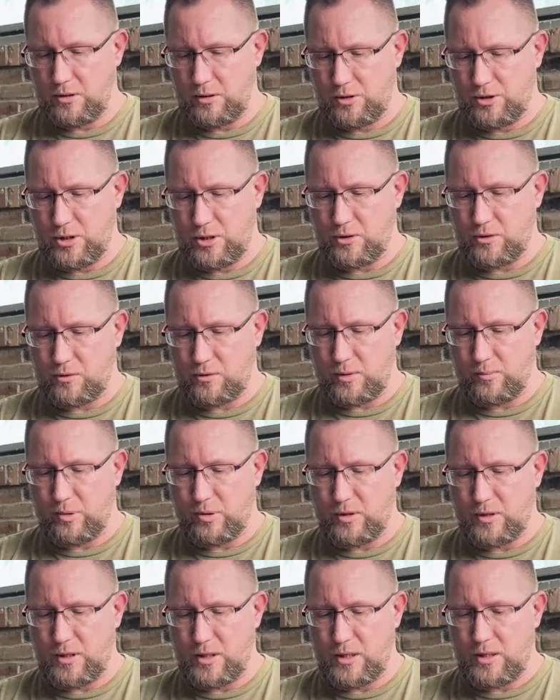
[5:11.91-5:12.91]
gingerly put
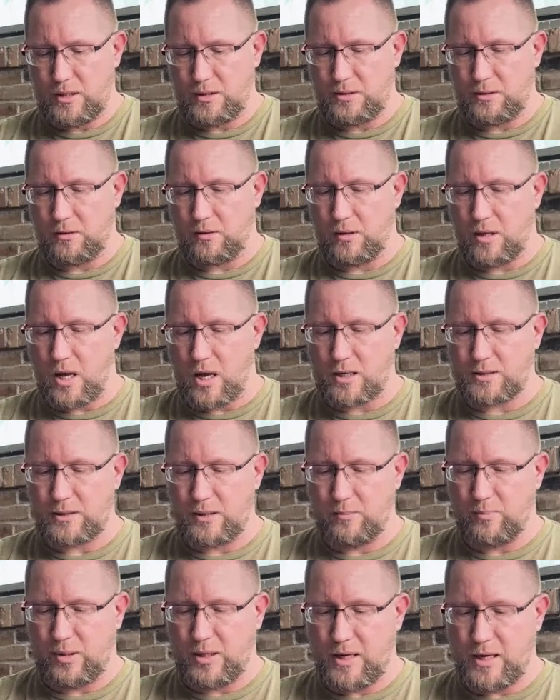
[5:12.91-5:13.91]
it in until it locks in
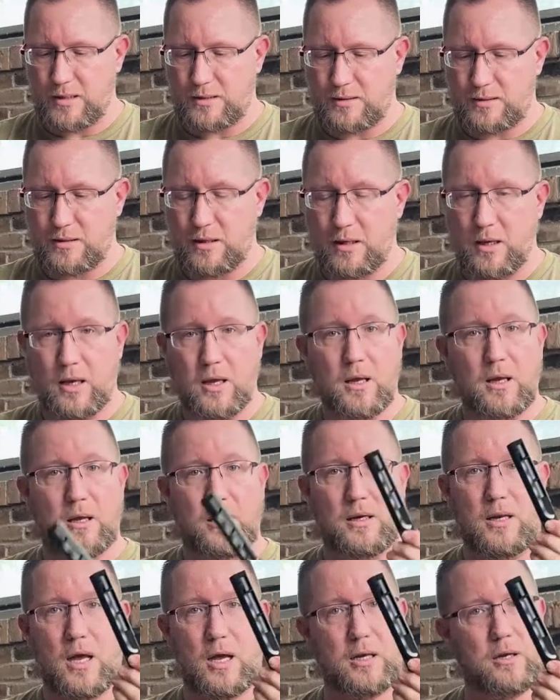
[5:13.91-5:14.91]
place.
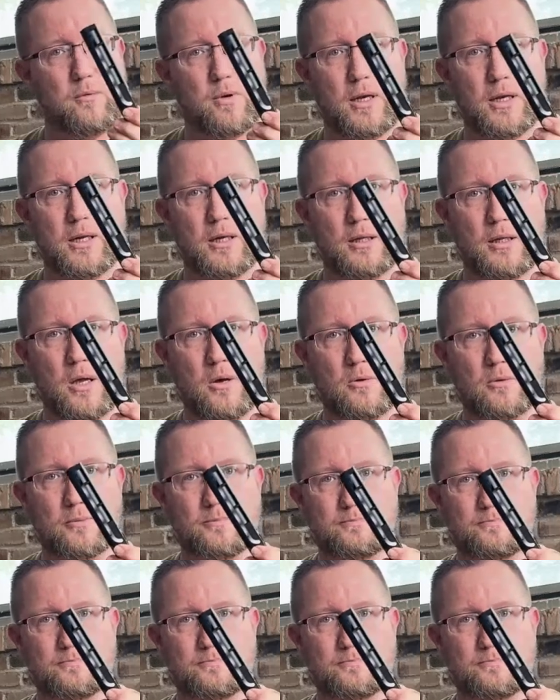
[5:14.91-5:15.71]
Now you're ready to load.